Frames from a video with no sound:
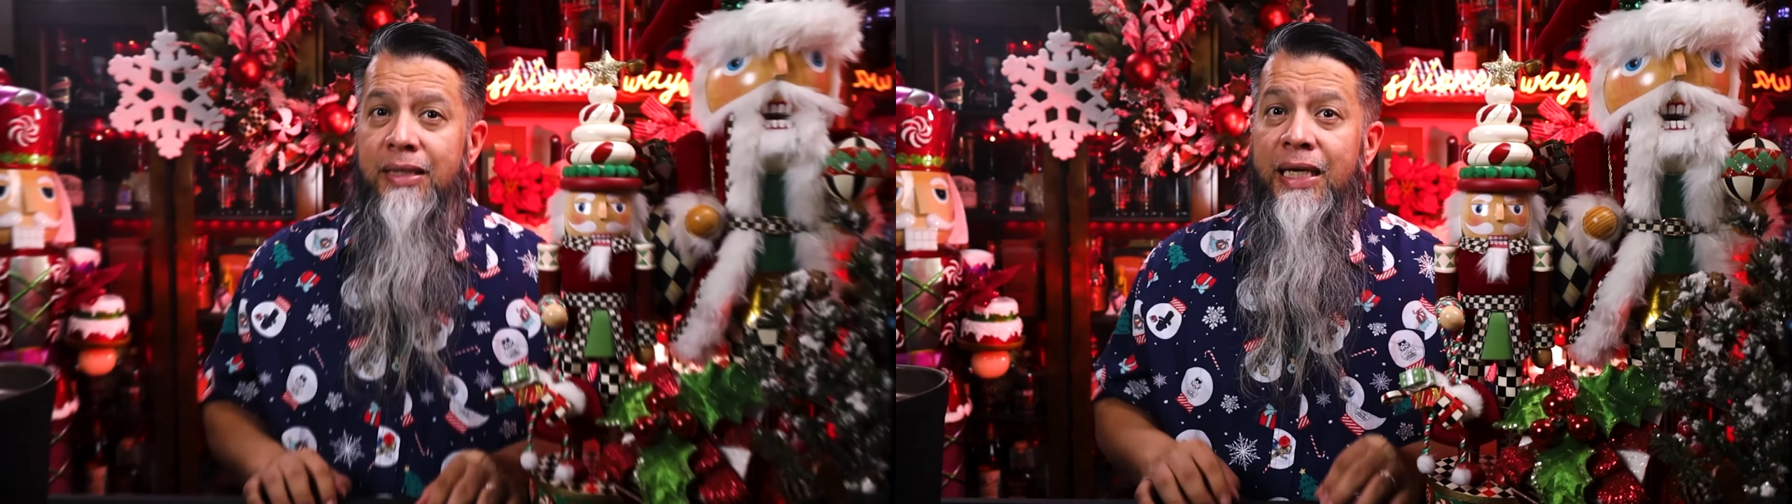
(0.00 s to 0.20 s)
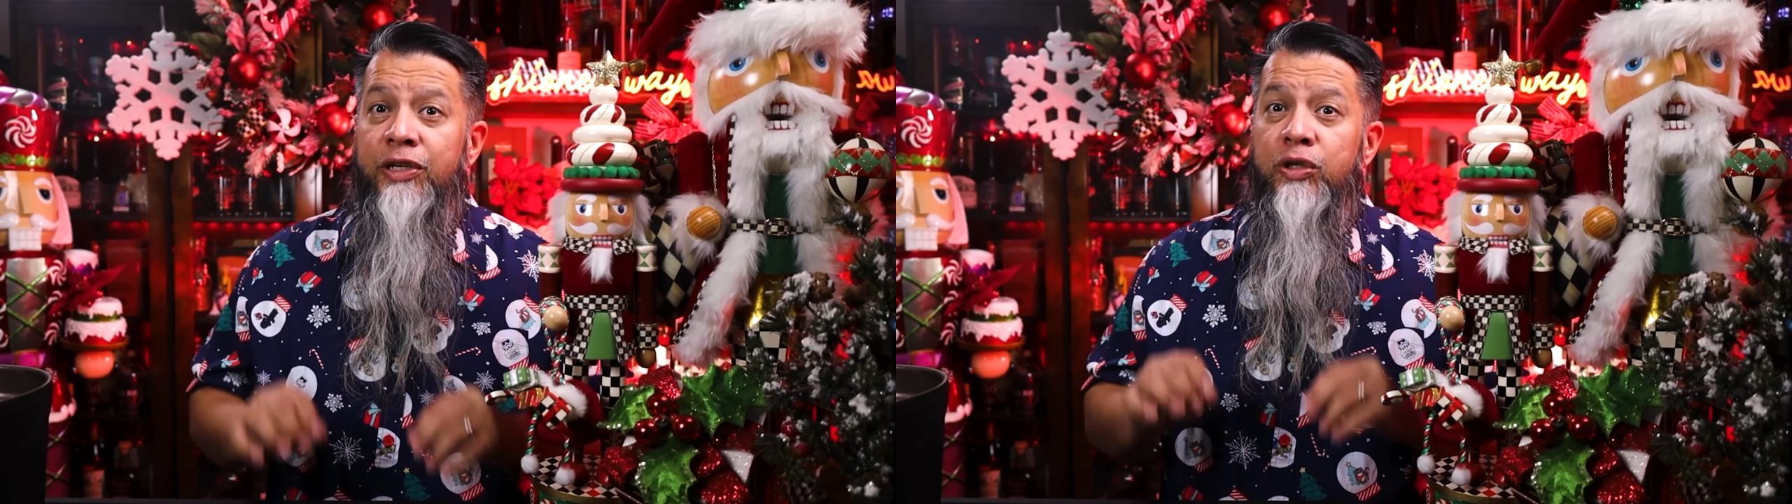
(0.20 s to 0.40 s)

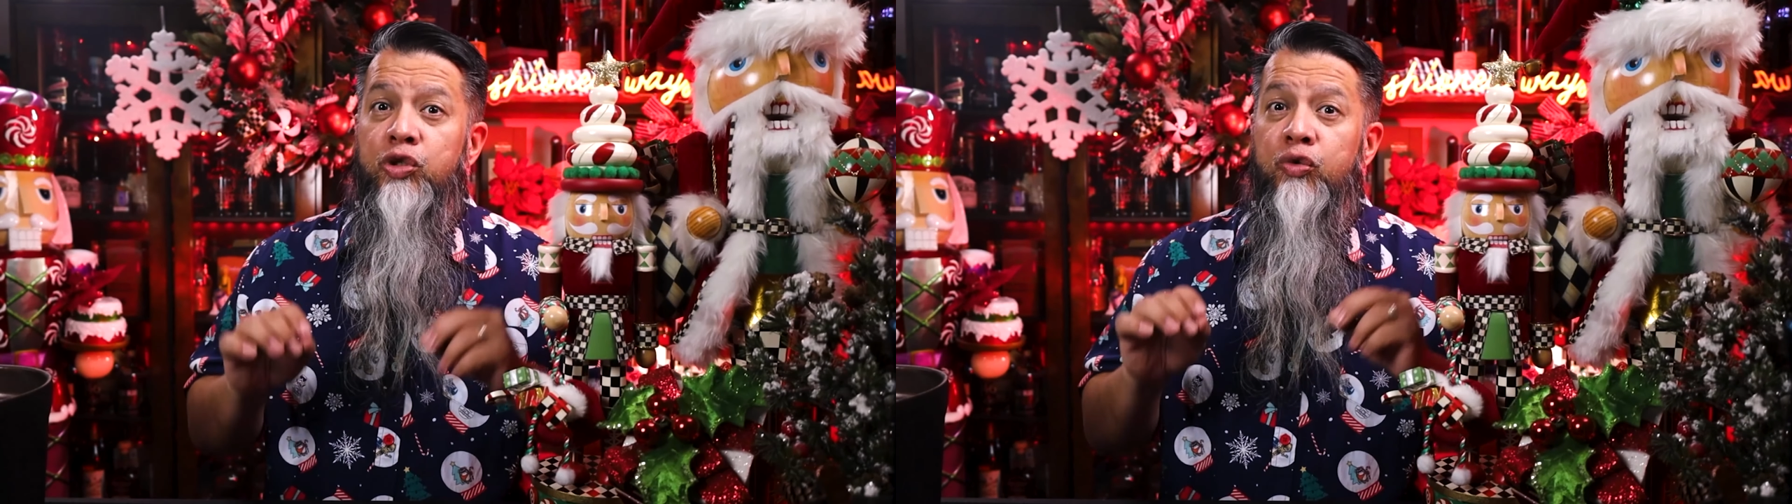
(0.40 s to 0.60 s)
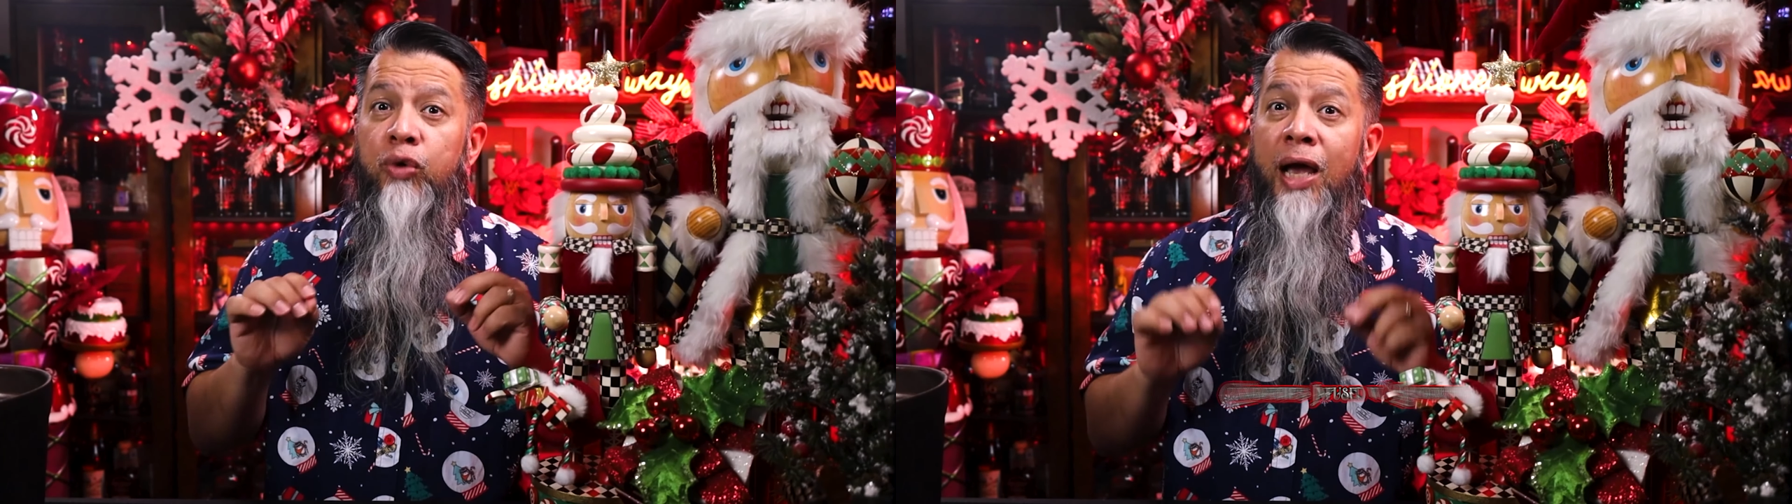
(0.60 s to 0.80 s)
it
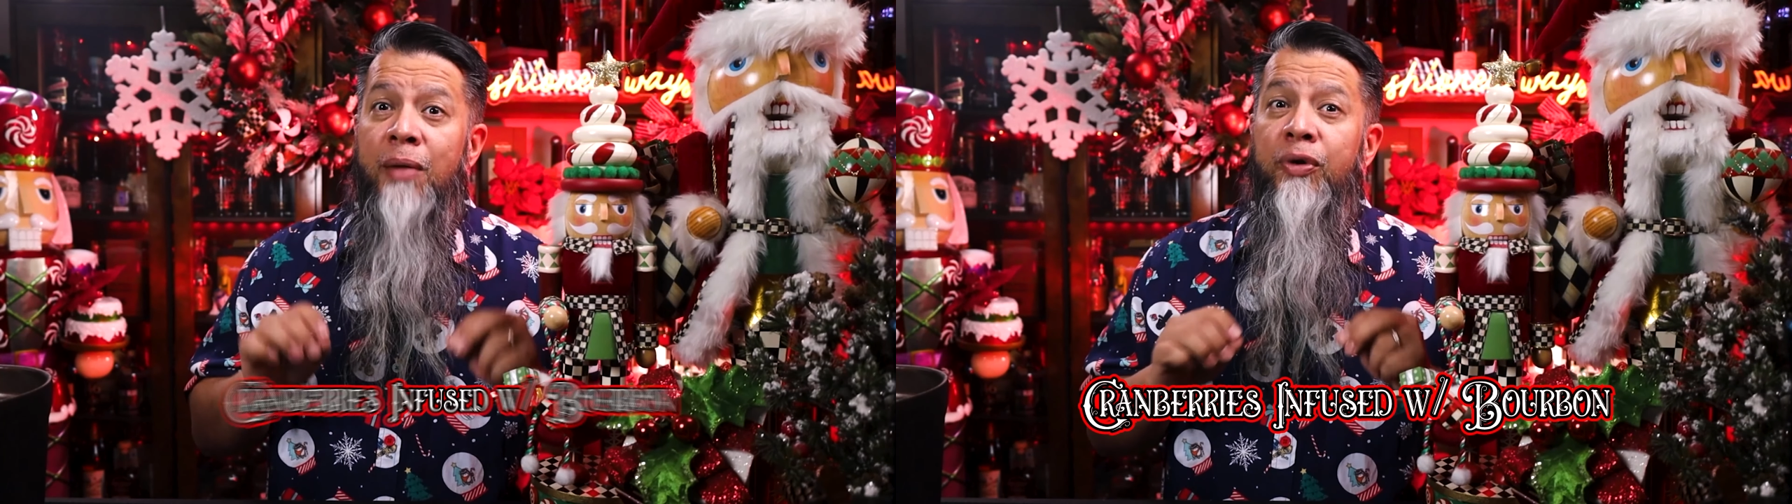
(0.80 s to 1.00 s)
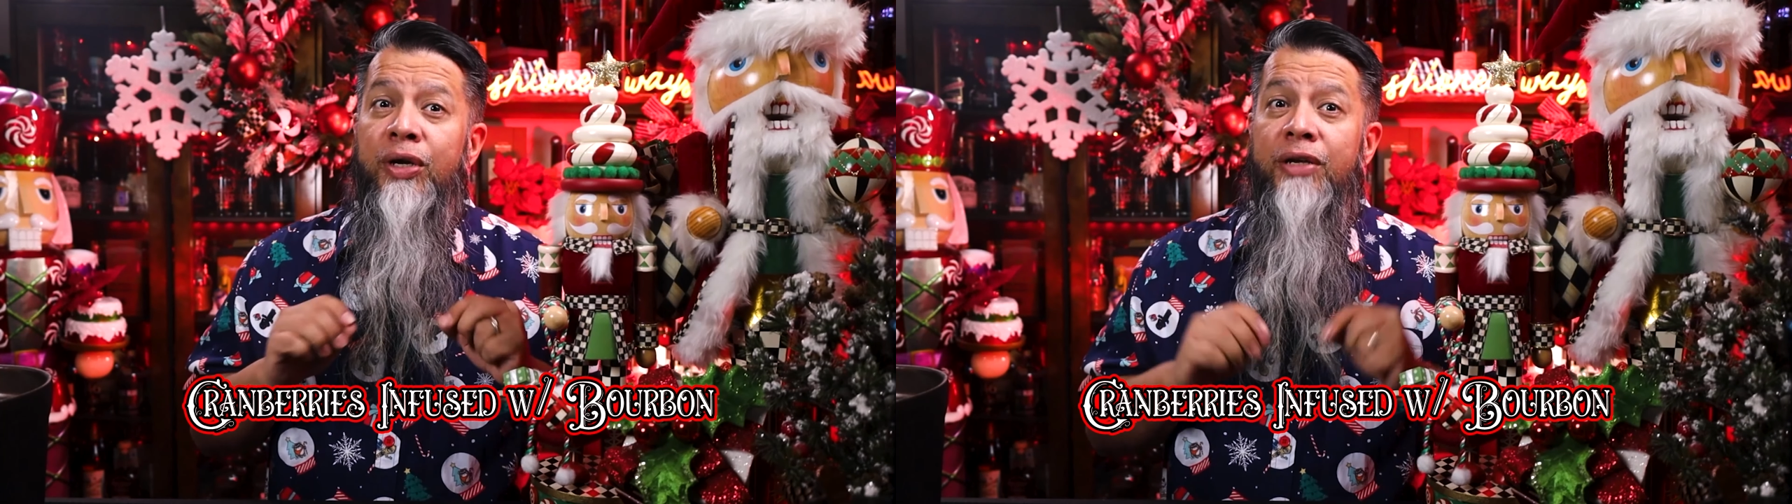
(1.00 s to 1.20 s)
used
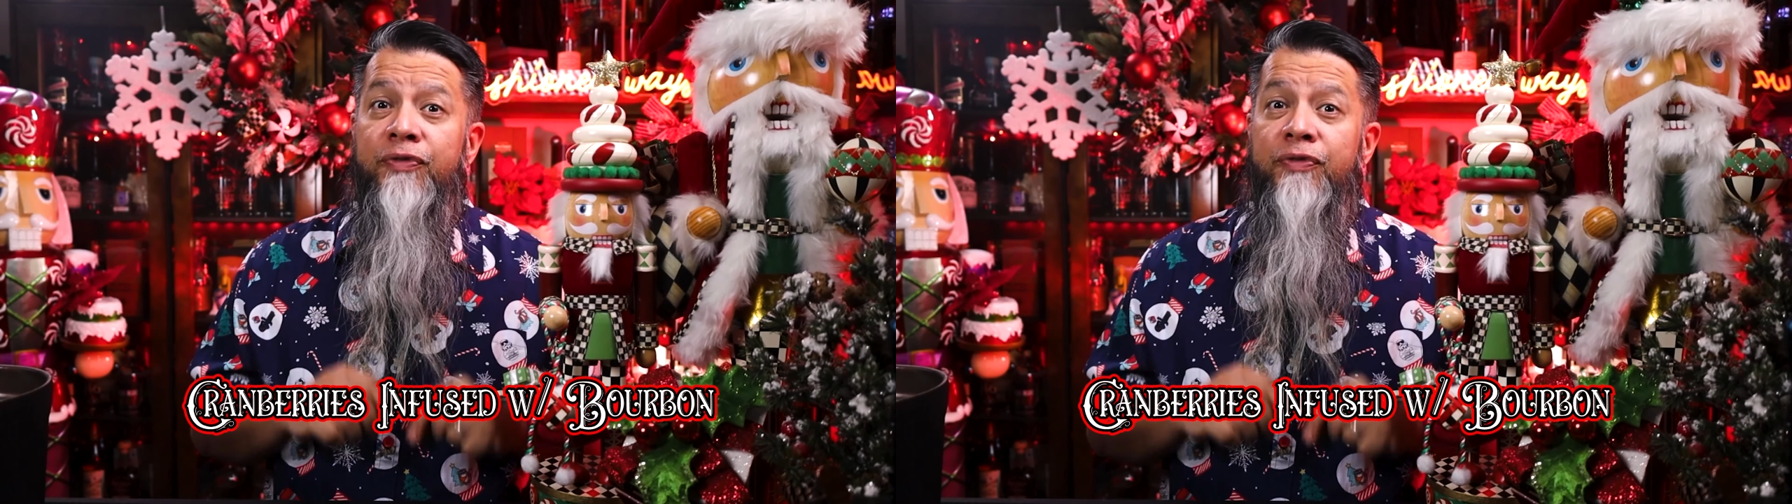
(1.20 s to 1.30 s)
cranberry